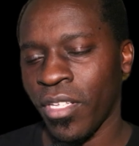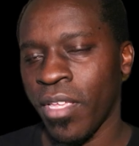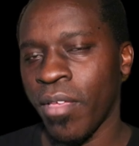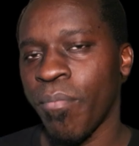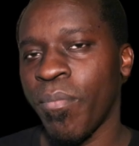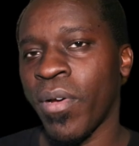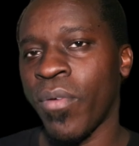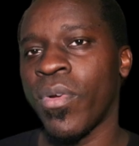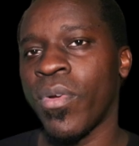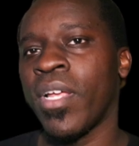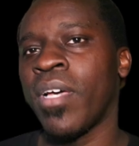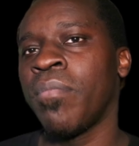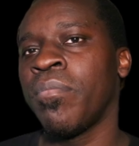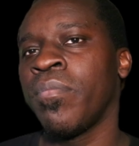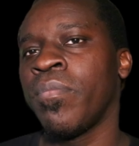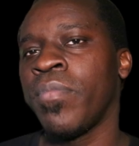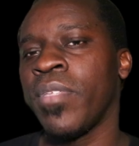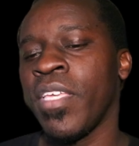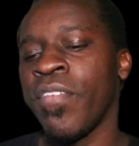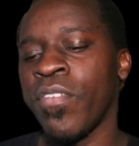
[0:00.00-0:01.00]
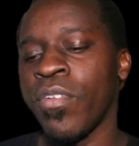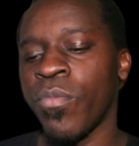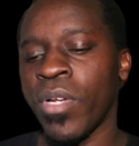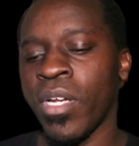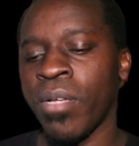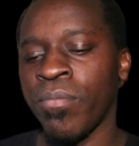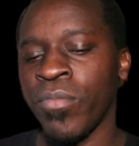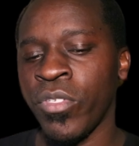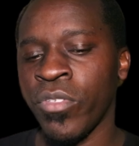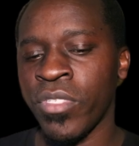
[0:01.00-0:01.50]
But when even when
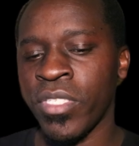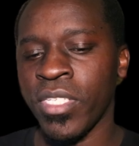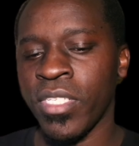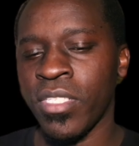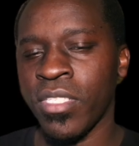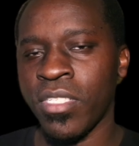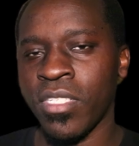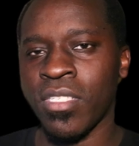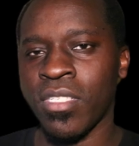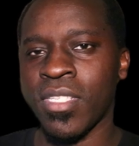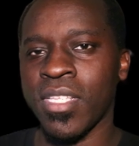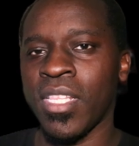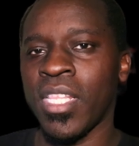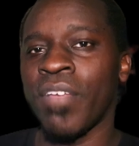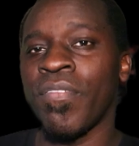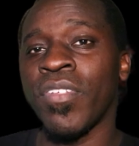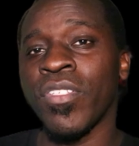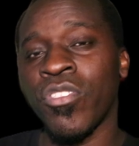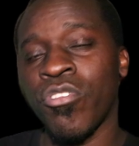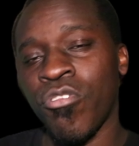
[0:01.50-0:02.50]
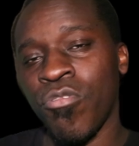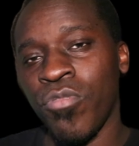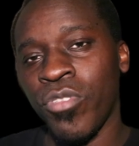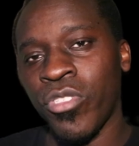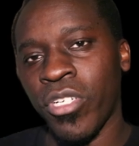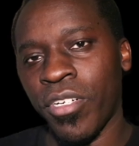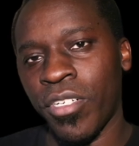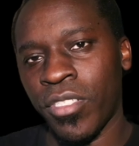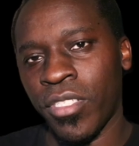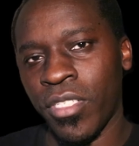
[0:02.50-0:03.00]
I'm using just the level 2
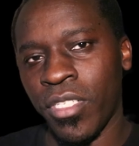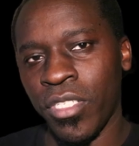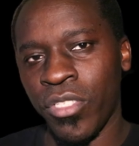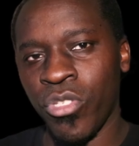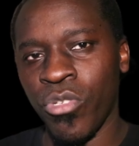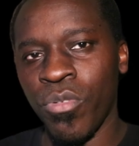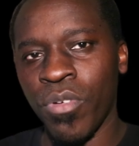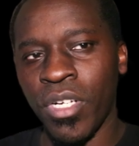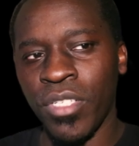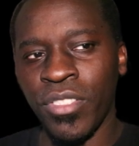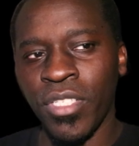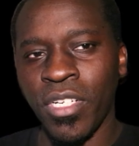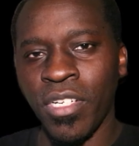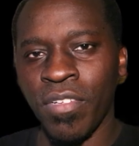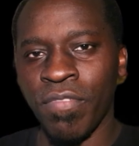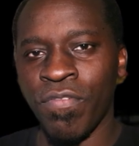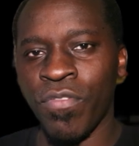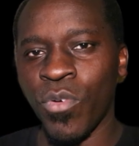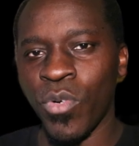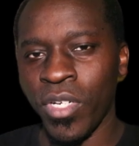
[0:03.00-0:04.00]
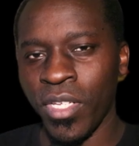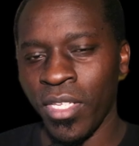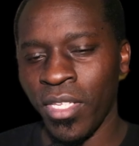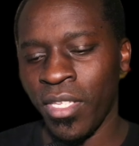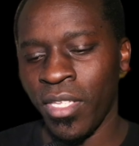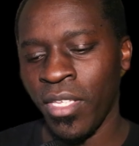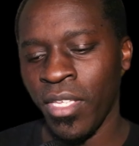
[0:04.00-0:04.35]
charger, the 240